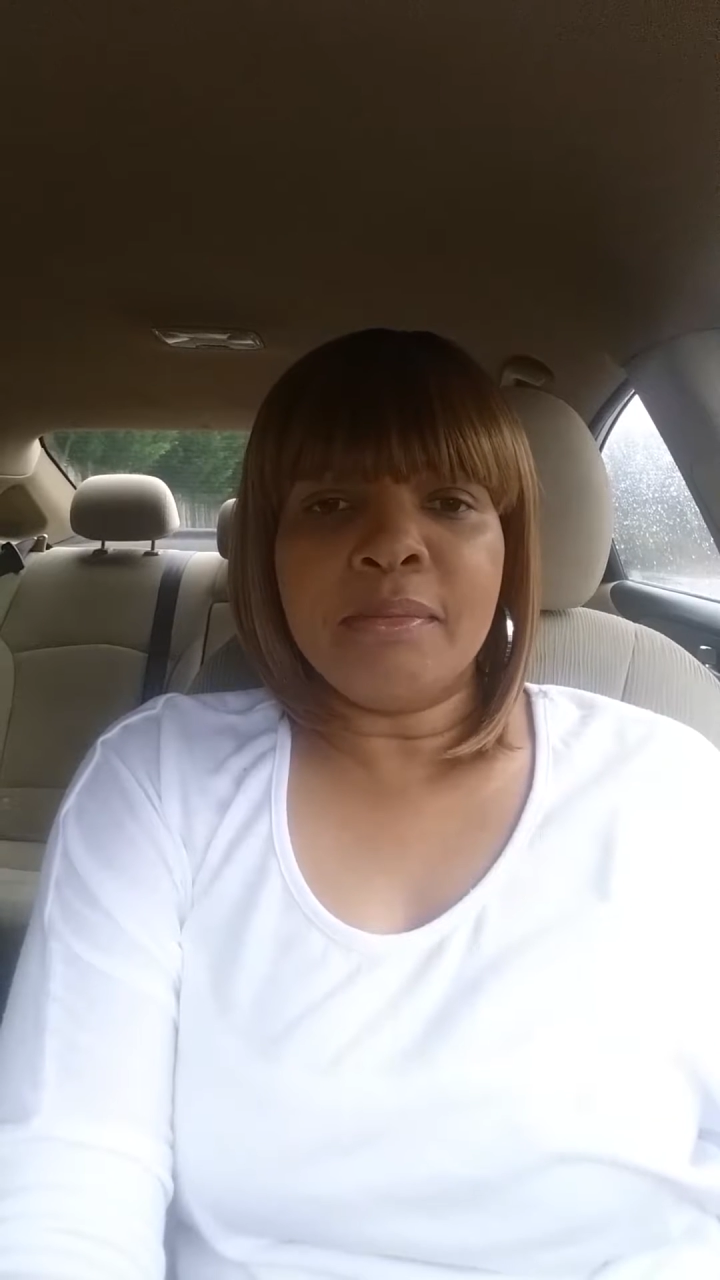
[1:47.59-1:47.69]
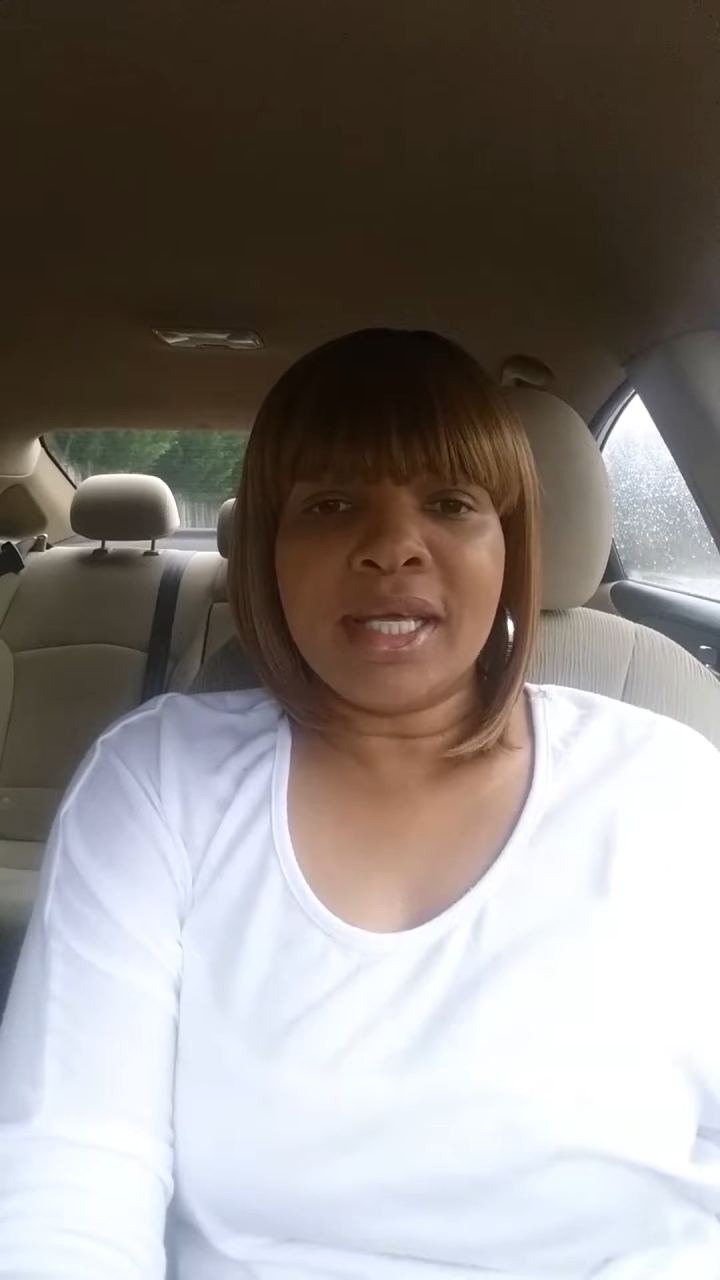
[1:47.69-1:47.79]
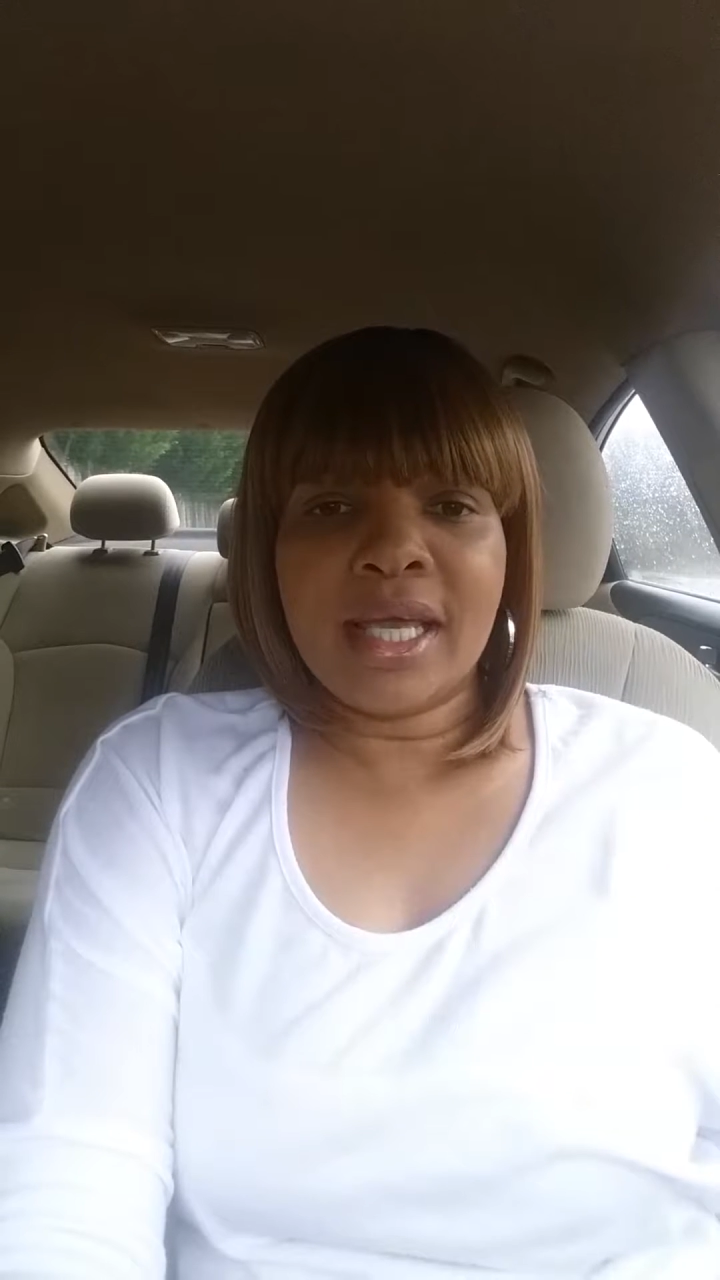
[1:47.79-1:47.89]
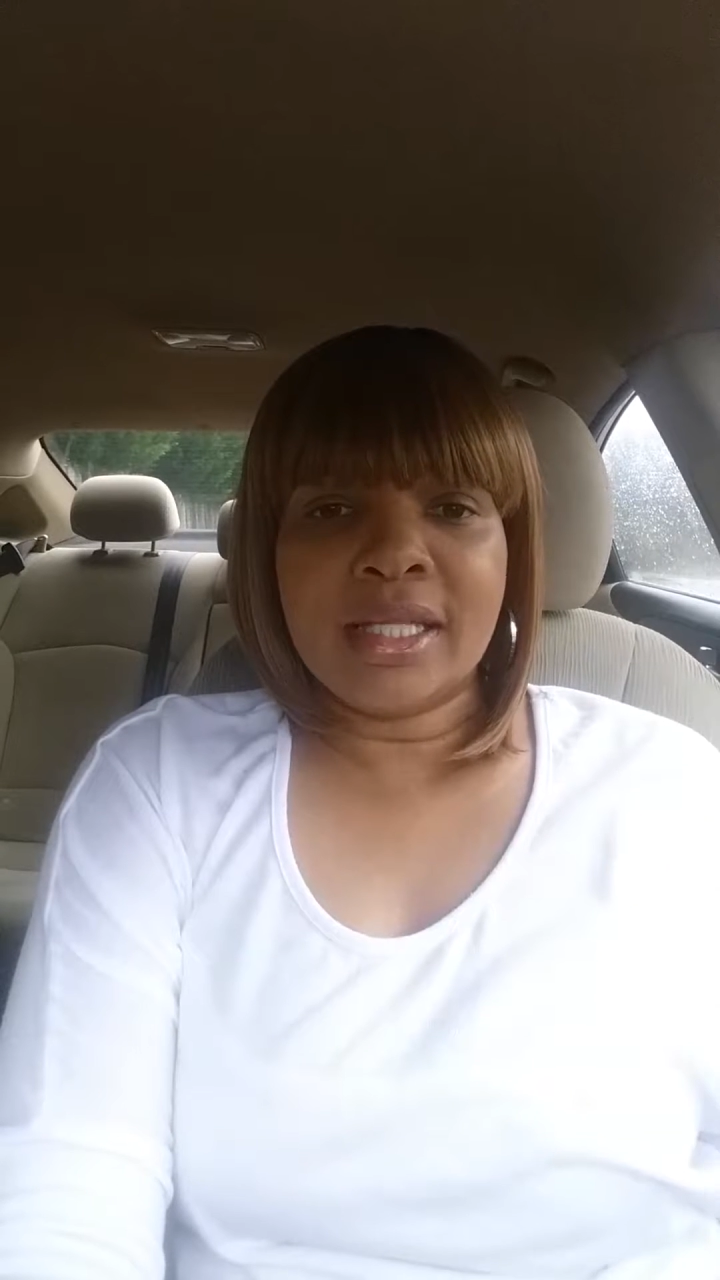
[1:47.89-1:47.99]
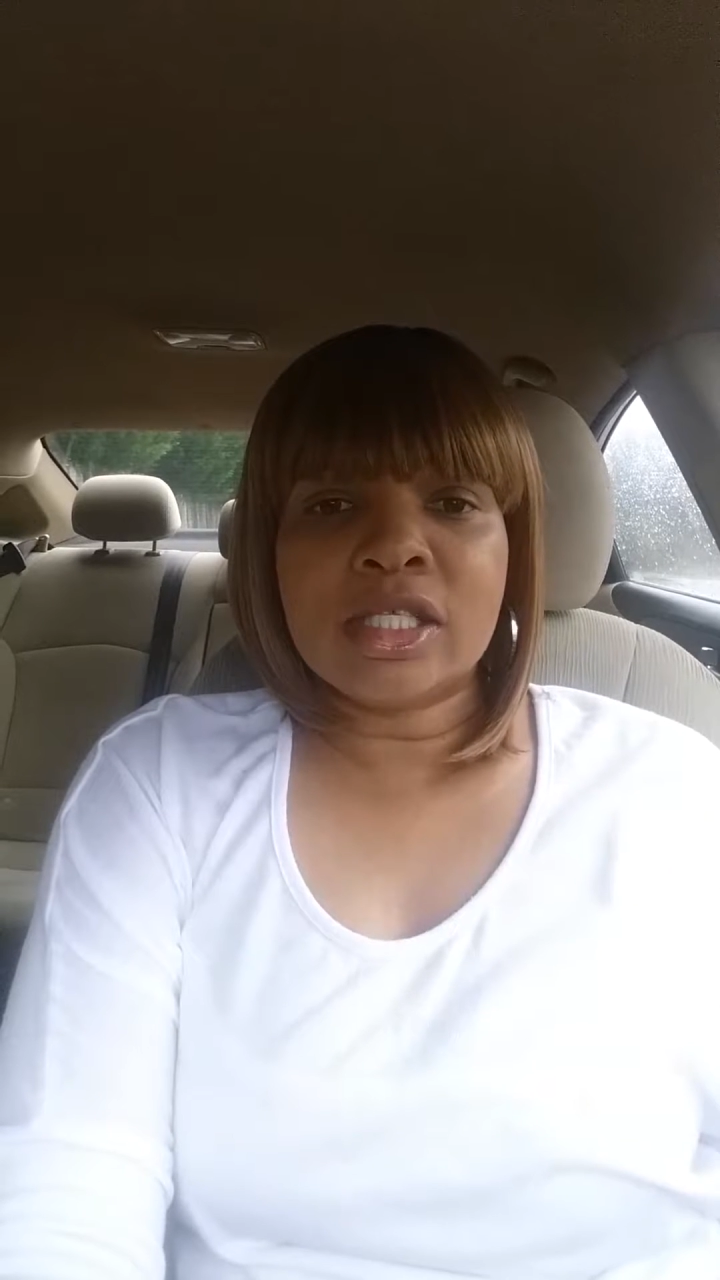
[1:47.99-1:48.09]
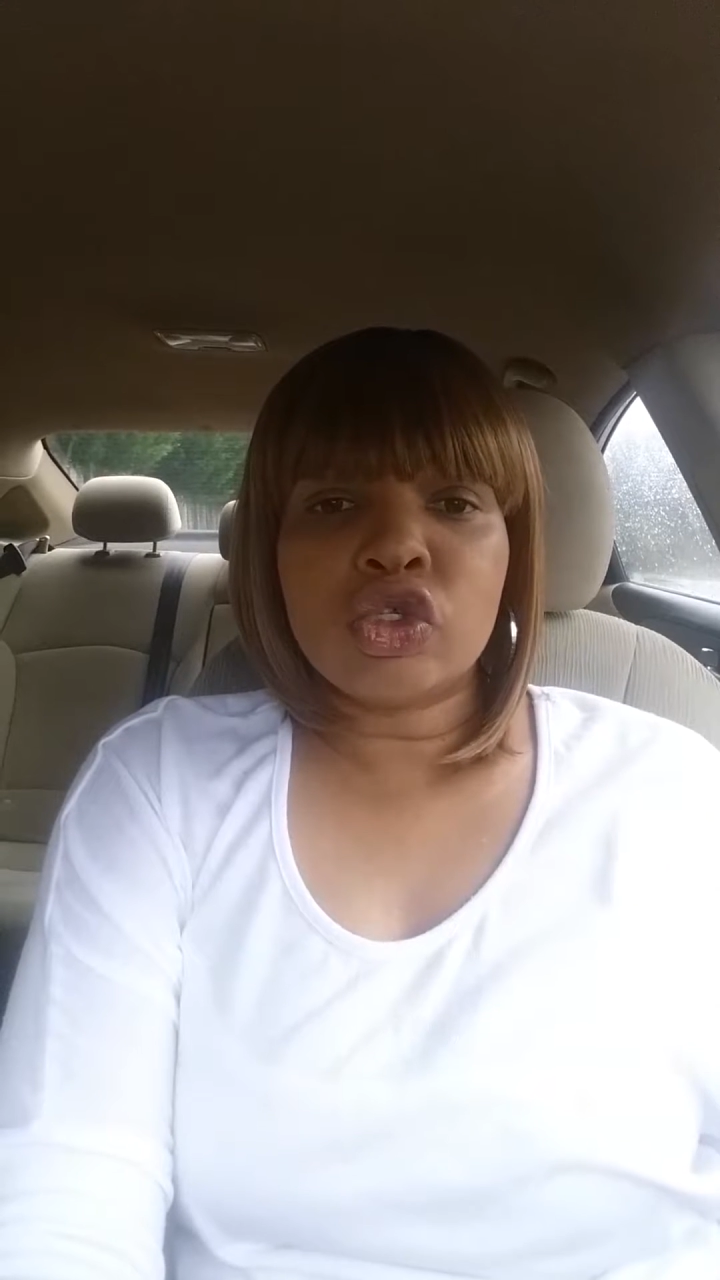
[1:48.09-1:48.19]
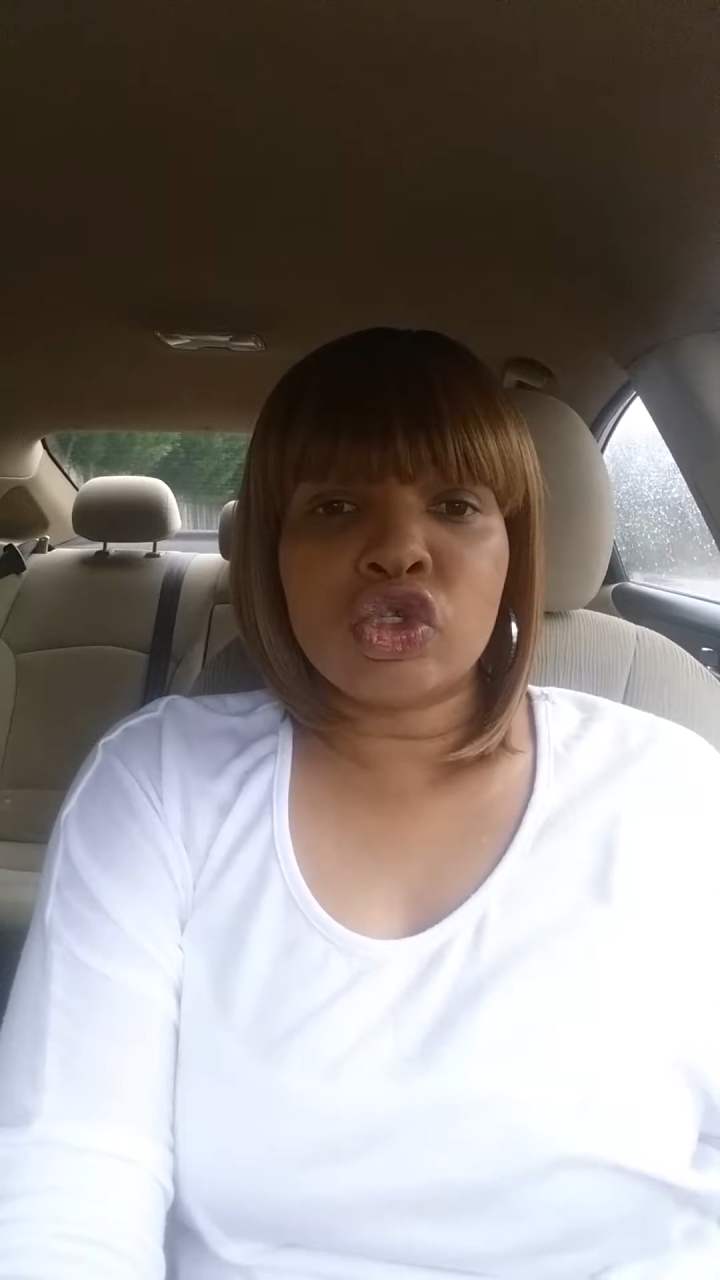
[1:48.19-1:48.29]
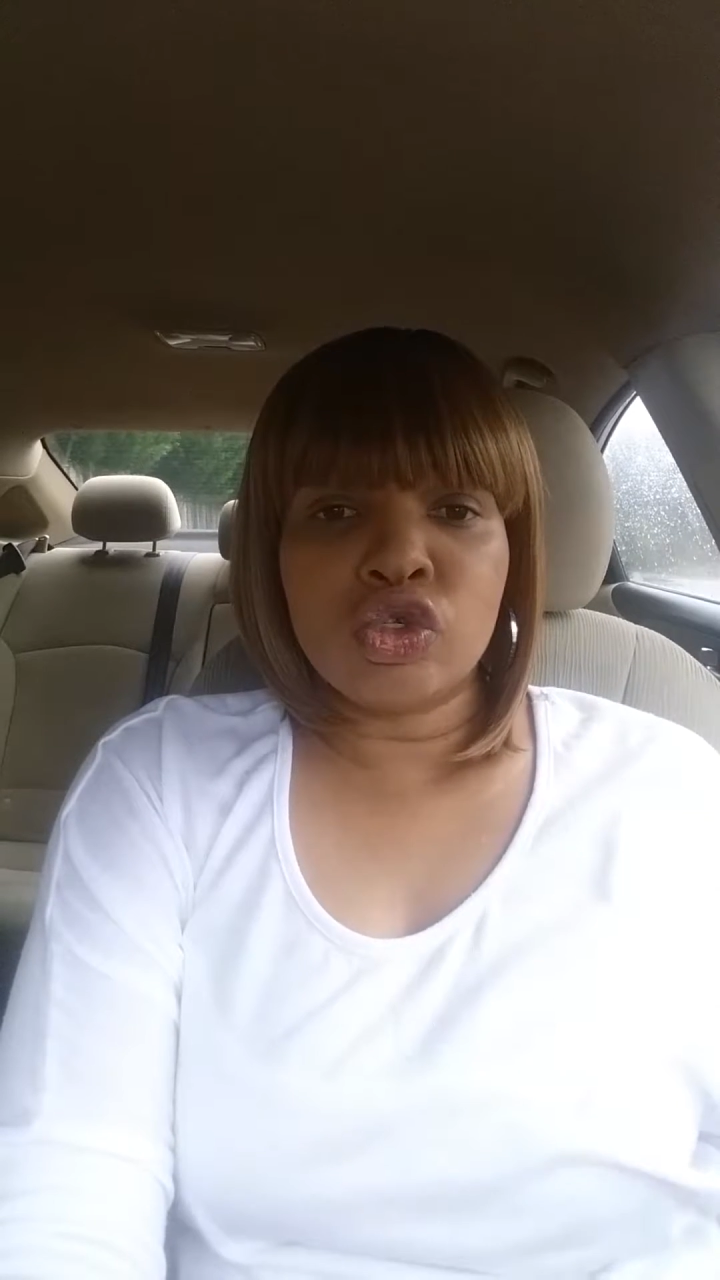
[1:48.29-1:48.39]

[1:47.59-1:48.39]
begins